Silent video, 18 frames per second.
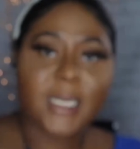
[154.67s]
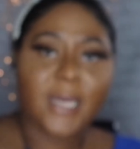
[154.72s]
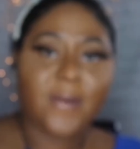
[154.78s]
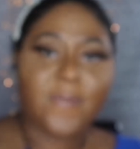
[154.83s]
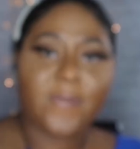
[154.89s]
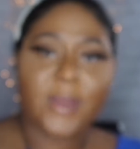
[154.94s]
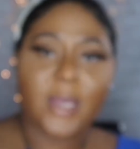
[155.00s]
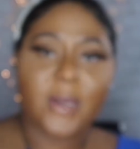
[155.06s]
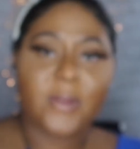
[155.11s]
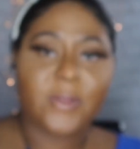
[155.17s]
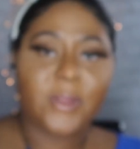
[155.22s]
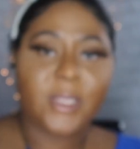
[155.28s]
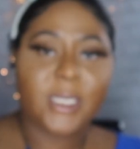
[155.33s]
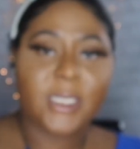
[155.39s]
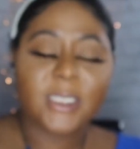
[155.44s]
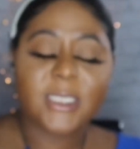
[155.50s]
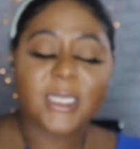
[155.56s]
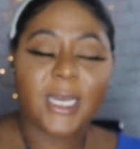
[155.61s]
I found
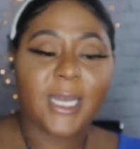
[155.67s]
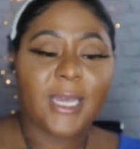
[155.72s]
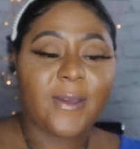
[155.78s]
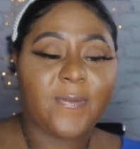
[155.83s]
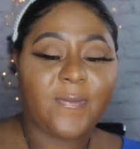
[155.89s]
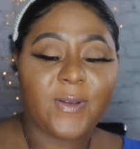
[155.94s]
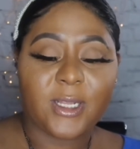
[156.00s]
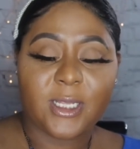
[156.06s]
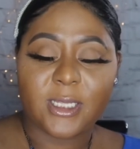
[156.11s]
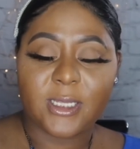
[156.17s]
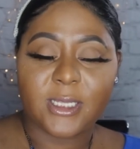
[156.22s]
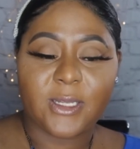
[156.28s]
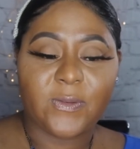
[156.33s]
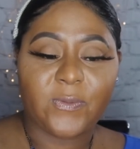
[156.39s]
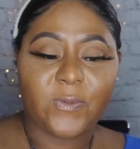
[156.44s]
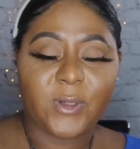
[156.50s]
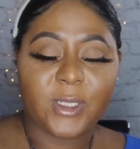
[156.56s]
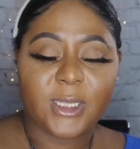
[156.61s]
this, I have fell in
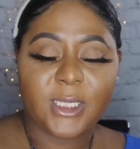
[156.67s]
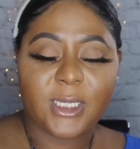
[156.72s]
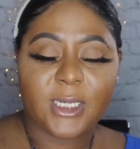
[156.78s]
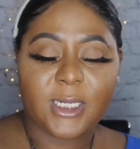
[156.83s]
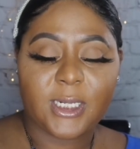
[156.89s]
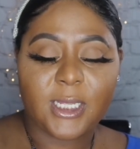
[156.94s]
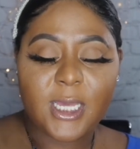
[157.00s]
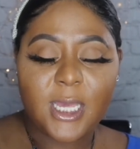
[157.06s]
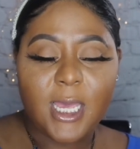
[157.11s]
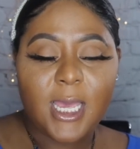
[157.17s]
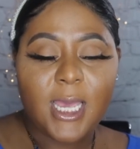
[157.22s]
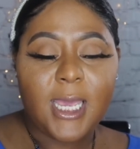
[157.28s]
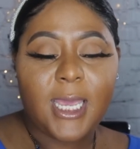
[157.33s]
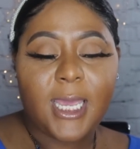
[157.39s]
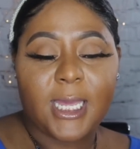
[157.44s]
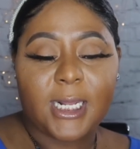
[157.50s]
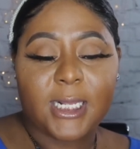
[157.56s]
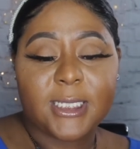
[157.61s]
love with it.
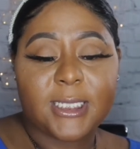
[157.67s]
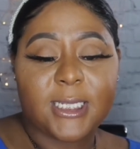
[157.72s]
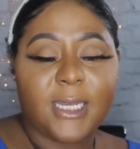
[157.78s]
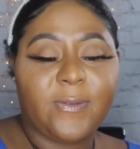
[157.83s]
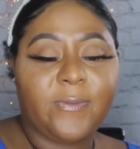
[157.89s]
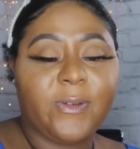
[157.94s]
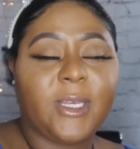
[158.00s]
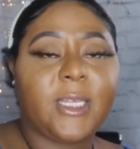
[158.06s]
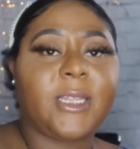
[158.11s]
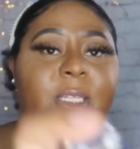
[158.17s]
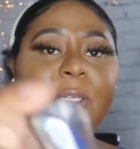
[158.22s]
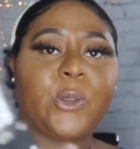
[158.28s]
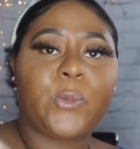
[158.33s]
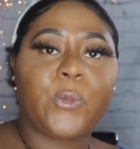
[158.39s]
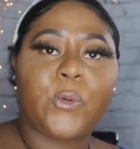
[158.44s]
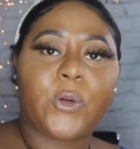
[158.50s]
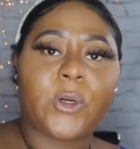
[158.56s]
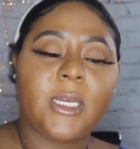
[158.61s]
It is definitely a little
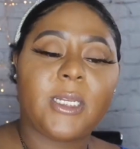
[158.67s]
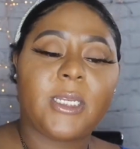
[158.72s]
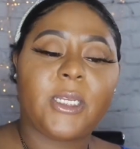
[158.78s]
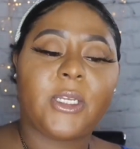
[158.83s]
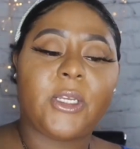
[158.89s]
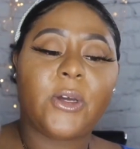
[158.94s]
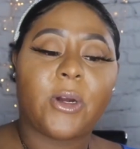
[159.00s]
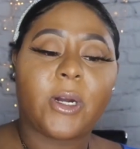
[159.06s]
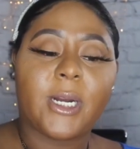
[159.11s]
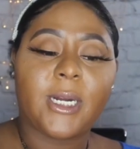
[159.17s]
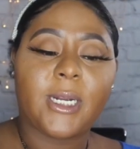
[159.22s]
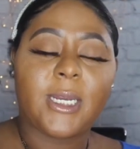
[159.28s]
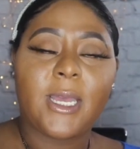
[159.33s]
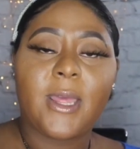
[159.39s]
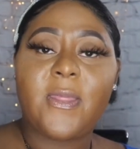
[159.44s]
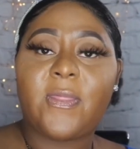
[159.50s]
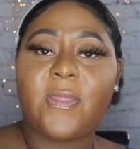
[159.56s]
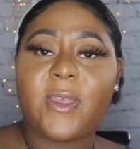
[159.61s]
more dark
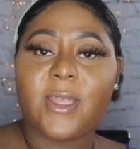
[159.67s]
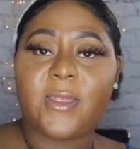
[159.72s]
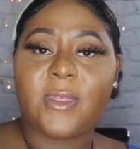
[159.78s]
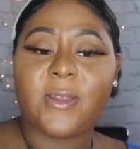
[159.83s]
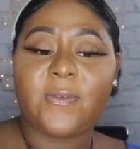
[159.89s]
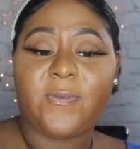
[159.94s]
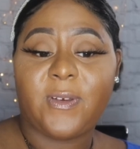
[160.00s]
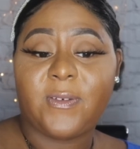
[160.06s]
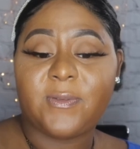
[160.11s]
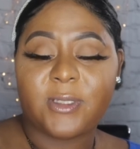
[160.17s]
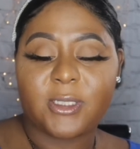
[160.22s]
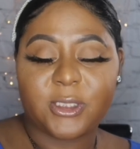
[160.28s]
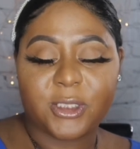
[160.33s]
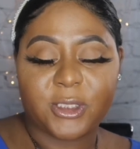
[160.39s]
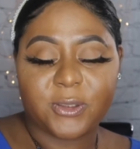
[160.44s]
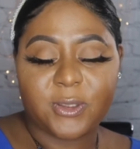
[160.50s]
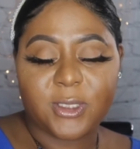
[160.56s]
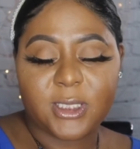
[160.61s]
than the Viva La
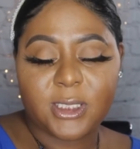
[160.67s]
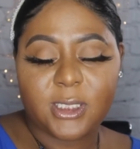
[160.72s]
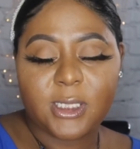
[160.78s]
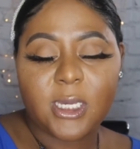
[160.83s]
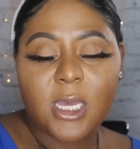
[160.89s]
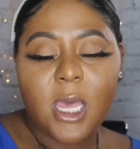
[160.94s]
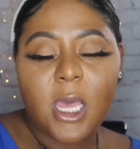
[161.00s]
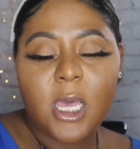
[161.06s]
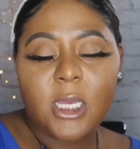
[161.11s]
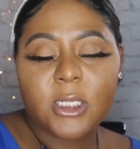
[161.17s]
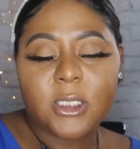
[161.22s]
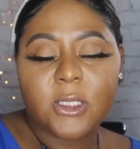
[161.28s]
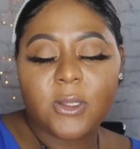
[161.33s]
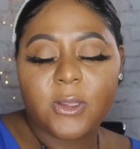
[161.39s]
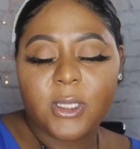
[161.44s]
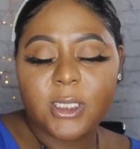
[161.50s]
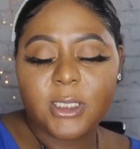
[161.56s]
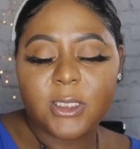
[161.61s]
Juicy.
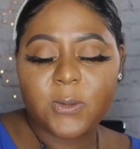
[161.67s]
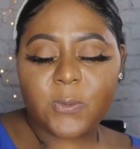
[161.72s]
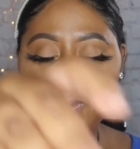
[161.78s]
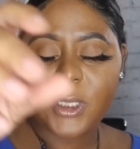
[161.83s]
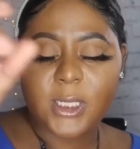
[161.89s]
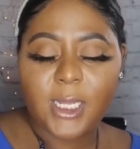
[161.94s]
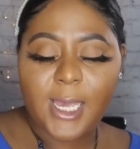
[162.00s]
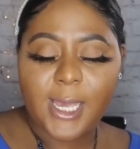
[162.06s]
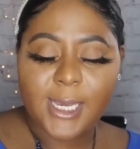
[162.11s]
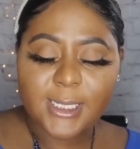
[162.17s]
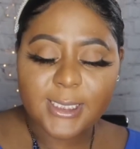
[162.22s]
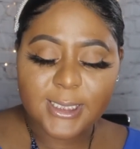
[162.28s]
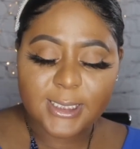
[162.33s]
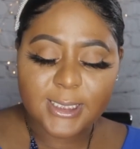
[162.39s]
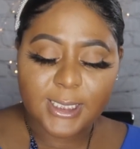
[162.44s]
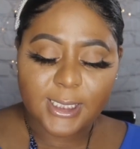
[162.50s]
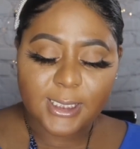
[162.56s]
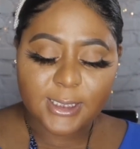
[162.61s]
So this one has
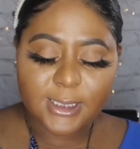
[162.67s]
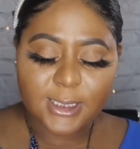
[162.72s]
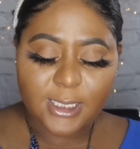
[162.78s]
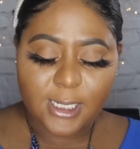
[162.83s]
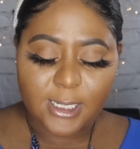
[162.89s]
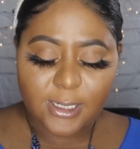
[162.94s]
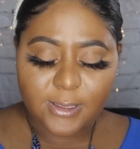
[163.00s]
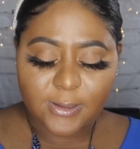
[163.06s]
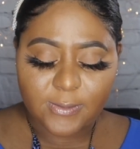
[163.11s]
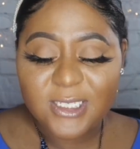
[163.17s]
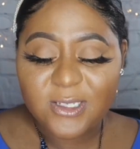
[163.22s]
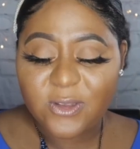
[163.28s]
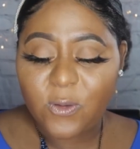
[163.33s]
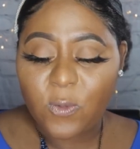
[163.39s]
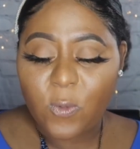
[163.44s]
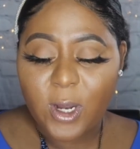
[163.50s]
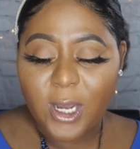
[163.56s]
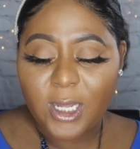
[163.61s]
scents of so
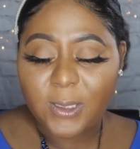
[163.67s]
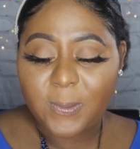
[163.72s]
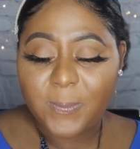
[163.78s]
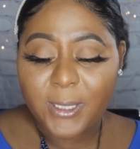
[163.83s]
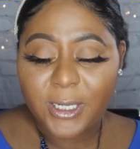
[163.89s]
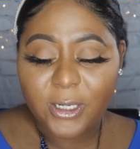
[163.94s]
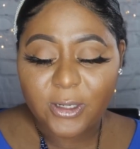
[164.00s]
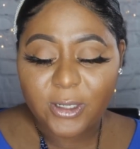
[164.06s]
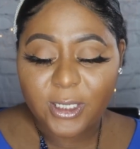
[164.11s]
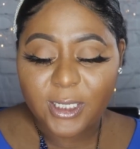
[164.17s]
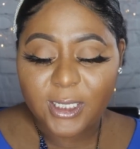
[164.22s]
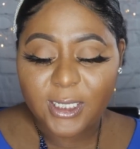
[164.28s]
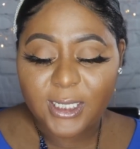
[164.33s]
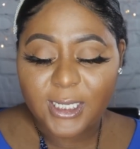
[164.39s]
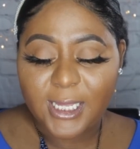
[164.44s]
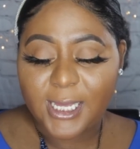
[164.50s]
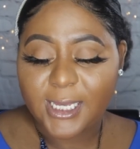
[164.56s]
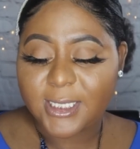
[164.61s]
the wild
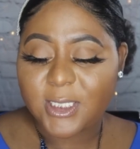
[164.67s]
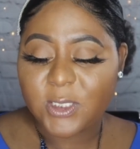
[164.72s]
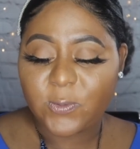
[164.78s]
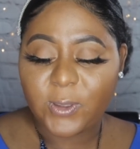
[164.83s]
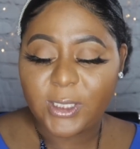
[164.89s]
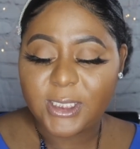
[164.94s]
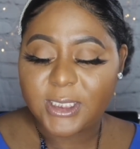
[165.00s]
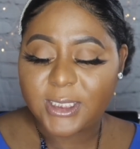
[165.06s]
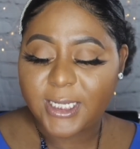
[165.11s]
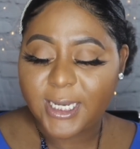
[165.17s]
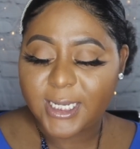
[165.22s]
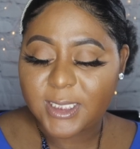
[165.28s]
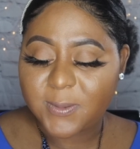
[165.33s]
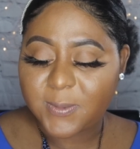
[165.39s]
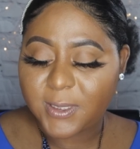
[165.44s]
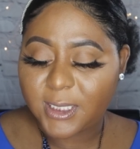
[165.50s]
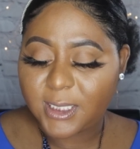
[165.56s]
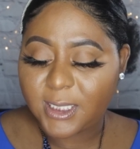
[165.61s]
berry, it has sweet
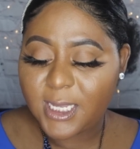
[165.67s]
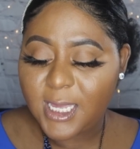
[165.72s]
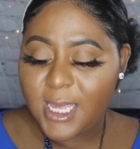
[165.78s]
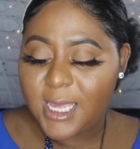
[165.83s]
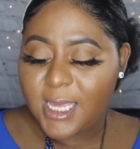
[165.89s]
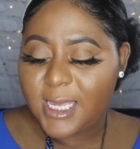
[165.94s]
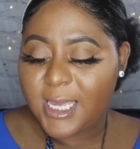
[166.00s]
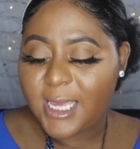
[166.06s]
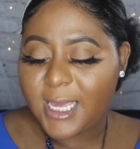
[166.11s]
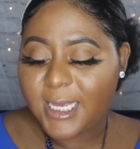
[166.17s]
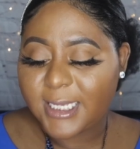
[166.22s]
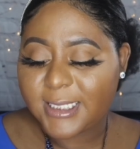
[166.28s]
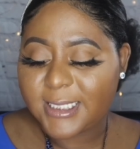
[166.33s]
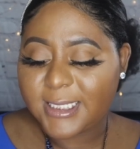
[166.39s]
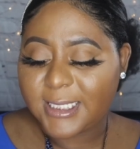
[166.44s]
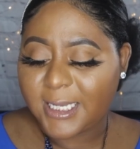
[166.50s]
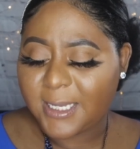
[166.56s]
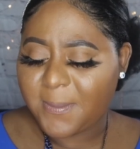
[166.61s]
jasmine, it has
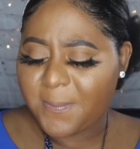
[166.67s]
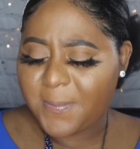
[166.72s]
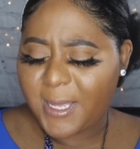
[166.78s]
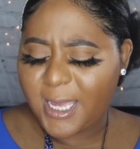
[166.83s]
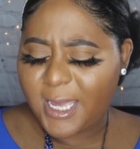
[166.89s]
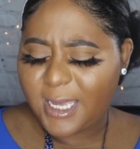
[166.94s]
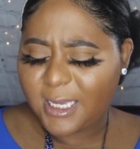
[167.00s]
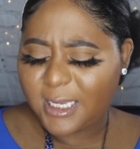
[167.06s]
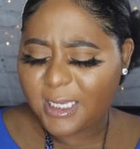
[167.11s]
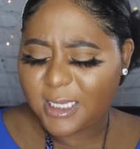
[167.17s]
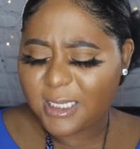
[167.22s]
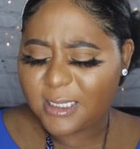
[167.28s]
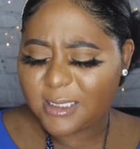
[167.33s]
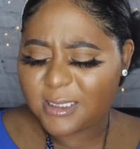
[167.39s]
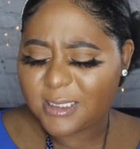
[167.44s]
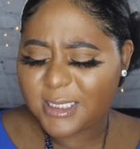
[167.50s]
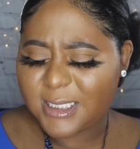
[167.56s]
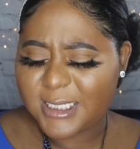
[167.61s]
sandback,
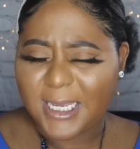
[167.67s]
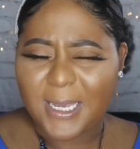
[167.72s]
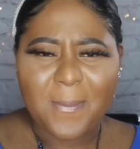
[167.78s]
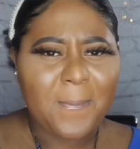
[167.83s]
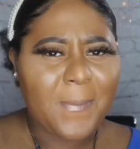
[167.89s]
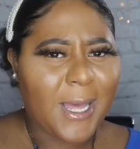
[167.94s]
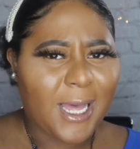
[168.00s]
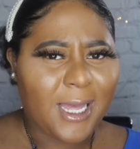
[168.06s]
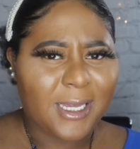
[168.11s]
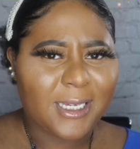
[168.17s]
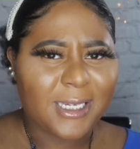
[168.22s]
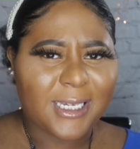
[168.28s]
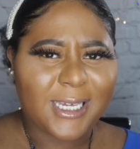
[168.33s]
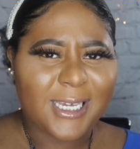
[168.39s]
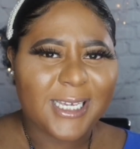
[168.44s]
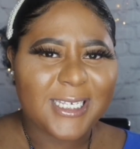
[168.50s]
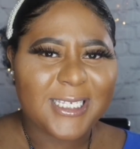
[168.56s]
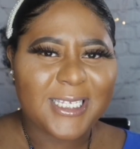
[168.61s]
sandbach,
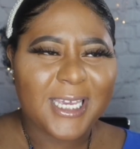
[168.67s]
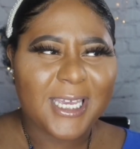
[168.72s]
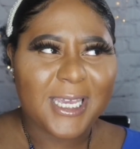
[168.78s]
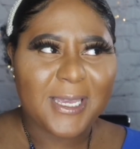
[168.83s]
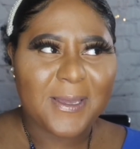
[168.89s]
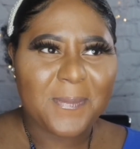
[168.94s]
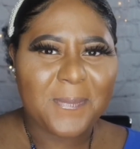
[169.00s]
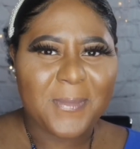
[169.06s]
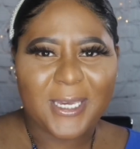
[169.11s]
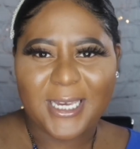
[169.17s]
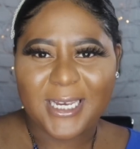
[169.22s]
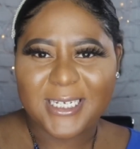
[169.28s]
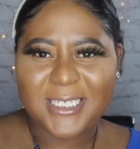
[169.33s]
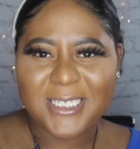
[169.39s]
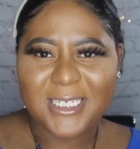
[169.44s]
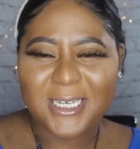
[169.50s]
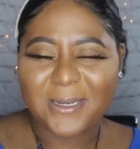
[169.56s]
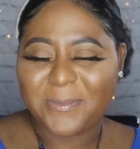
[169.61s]

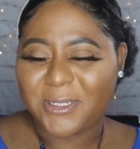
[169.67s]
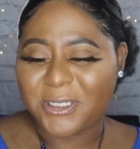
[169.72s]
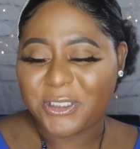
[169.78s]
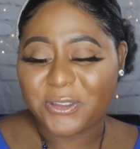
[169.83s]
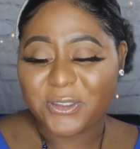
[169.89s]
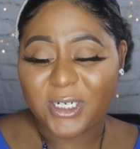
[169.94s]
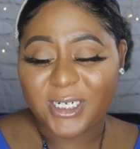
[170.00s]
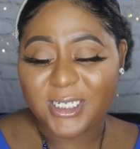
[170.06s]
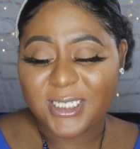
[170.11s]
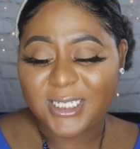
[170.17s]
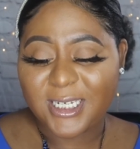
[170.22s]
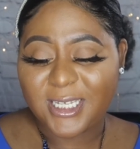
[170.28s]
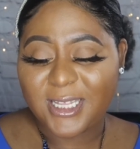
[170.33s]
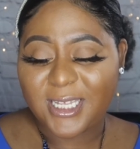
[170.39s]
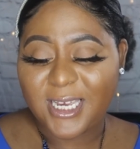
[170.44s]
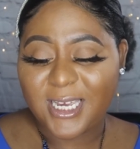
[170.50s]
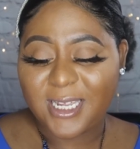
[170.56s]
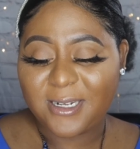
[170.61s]
S-A-M-B-A-C, I'm not sure how to say
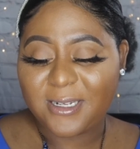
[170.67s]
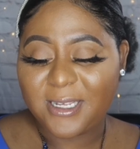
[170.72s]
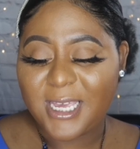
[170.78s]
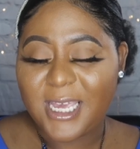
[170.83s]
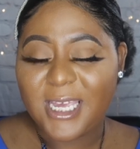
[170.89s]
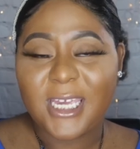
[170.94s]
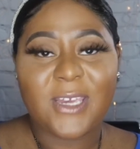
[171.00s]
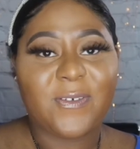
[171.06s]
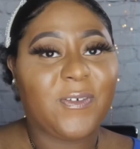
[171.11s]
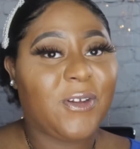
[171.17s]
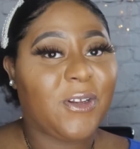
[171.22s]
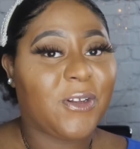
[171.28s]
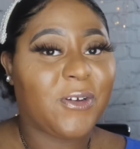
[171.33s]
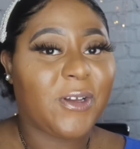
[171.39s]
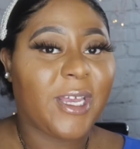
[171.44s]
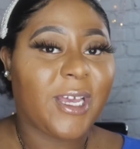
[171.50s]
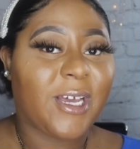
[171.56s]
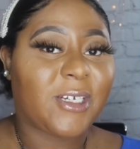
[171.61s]
that. If you
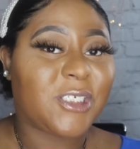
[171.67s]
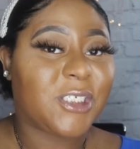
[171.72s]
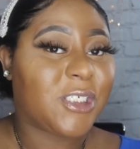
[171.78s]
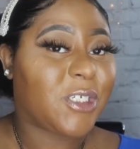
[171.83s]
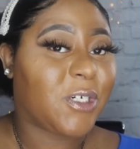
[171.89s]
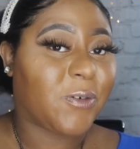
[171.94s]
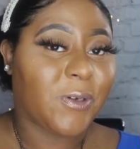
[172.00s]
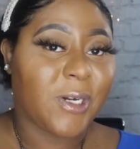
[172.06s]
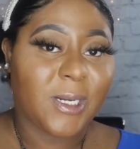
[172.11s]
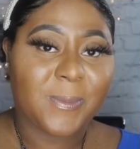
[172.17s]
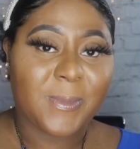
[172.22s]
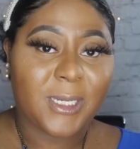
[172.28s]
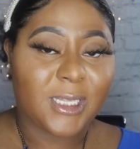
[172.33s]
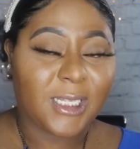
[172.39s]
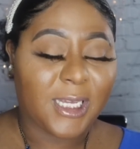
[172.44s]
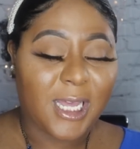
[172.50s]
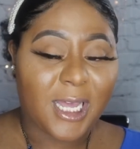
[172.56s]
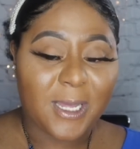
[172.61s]
know how, just correct me
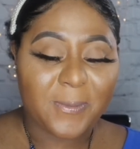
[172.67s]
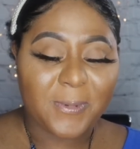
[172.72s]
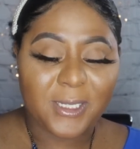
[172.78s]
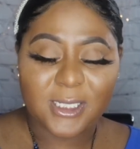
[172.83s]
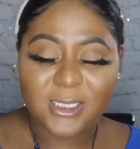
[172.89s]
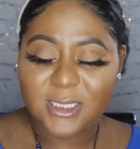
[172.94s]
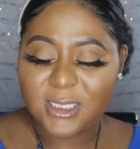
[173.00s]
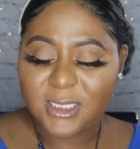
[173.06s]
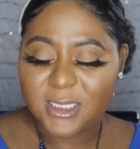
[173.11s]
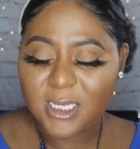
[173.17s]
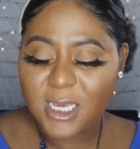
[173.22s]
in the comments.